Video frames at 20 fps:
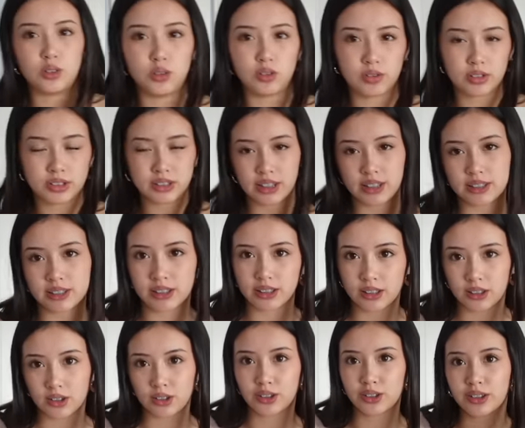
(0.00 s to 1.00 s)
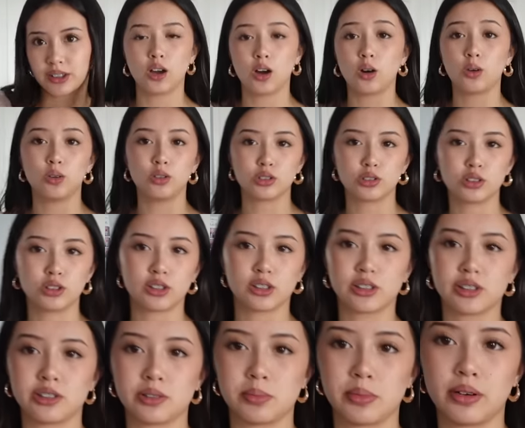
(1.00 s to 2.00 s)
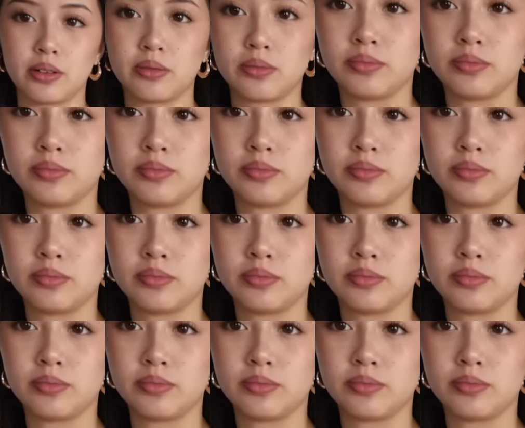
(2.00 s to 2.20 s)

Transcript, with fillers: oversized kind of look. Oh, also look at this bow.